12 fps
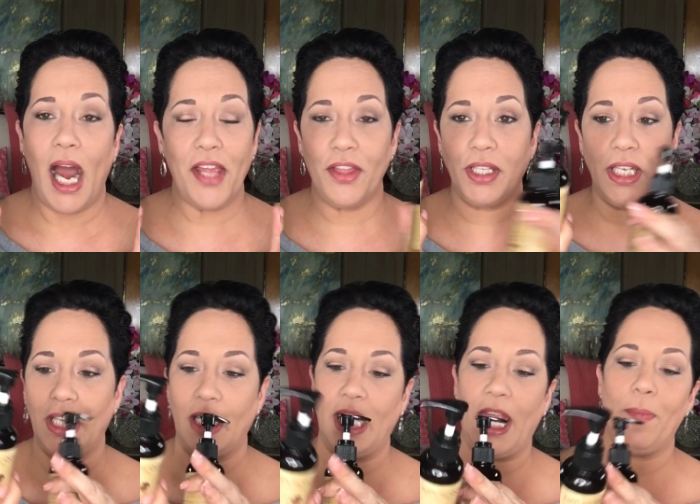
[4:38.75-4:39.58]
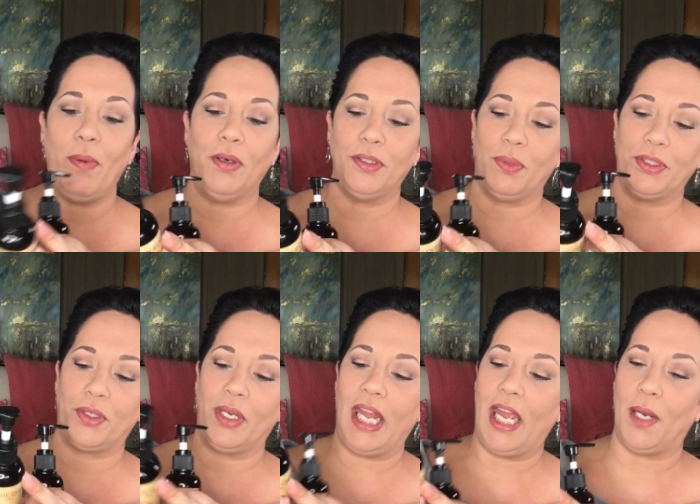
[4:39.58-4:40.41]
I thought that the labels was
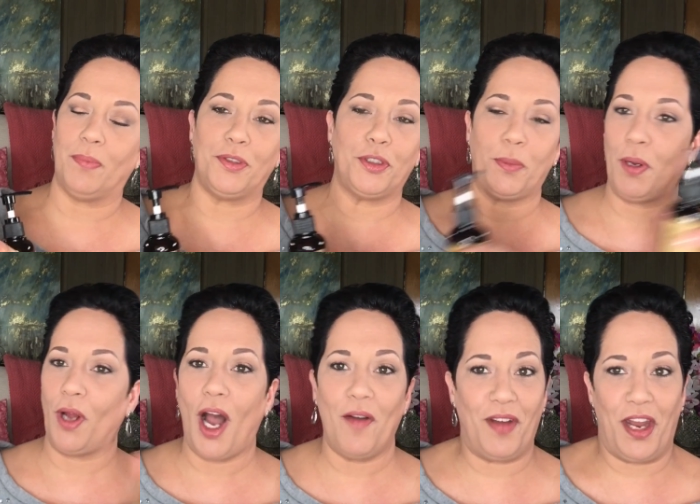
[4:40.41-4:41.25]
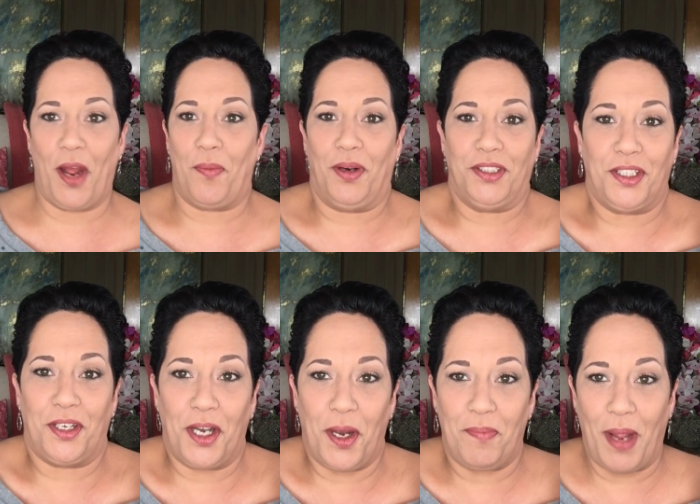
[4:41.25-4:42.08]
going to end up stripping off, and I wasn't
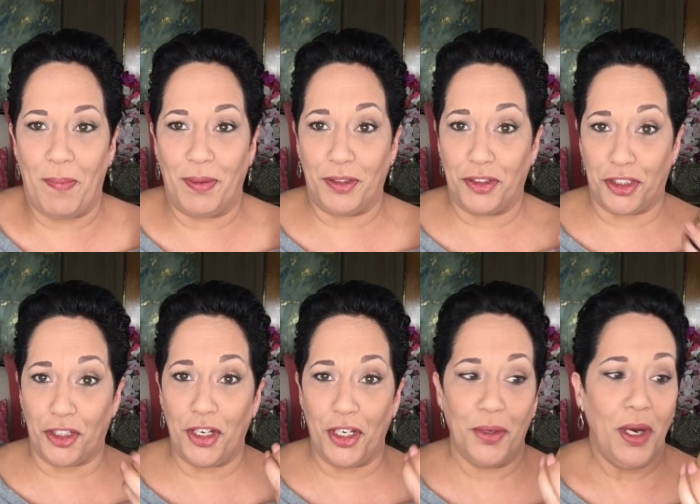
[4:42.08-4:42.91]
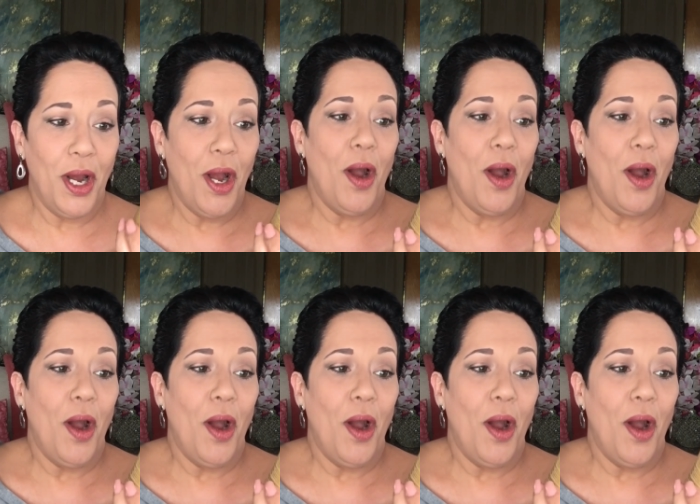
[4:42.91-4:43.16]
going to be able to show you